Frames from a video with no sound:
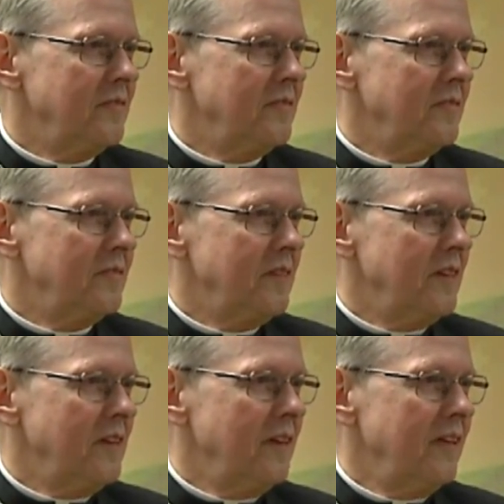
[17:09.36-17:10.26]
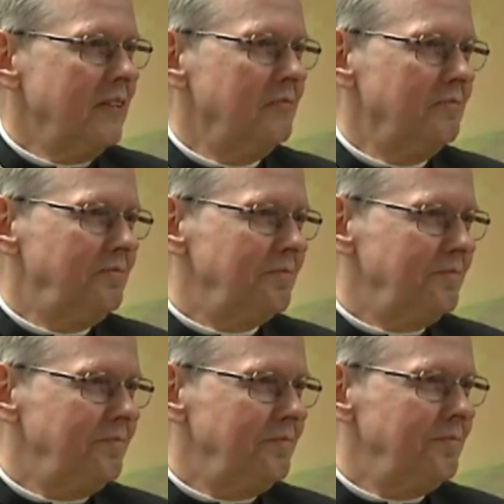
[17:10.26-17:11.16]
saying basically that this
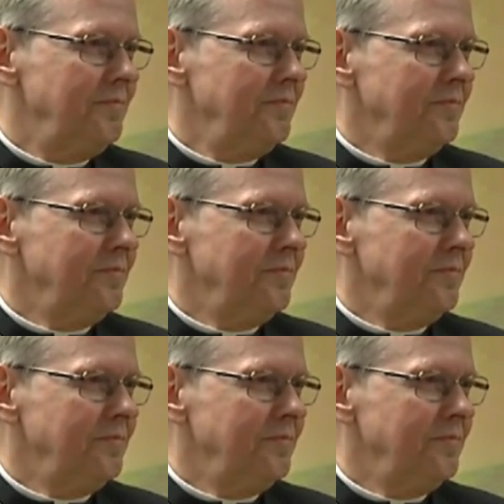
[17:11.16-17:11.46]
will change?